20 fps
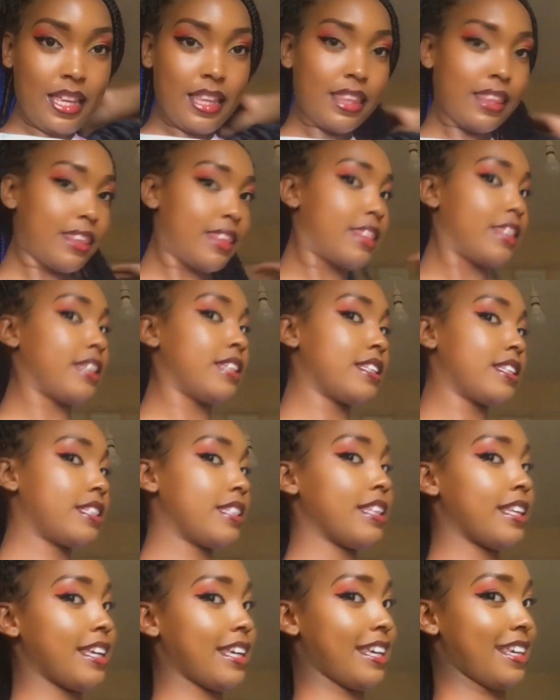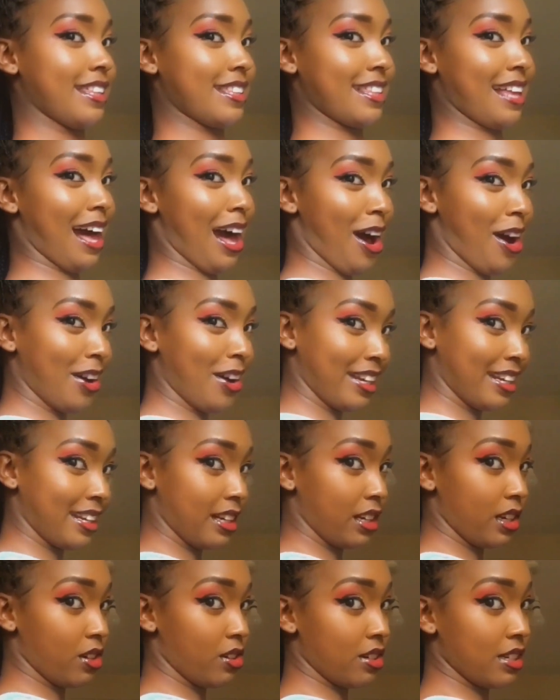this is how
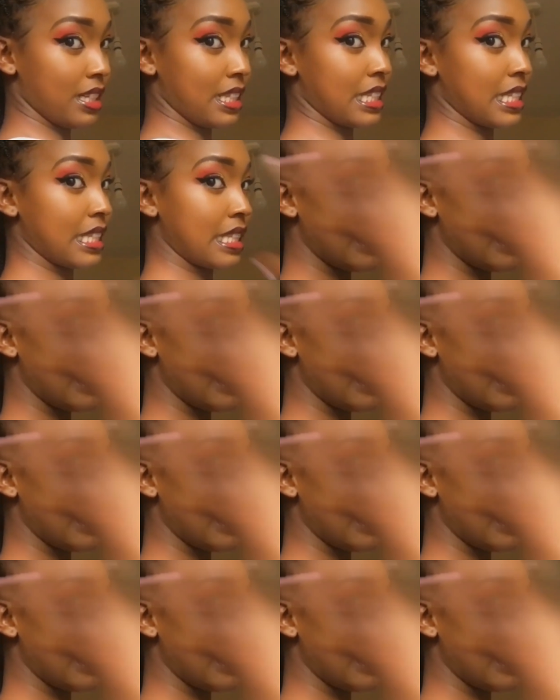it looks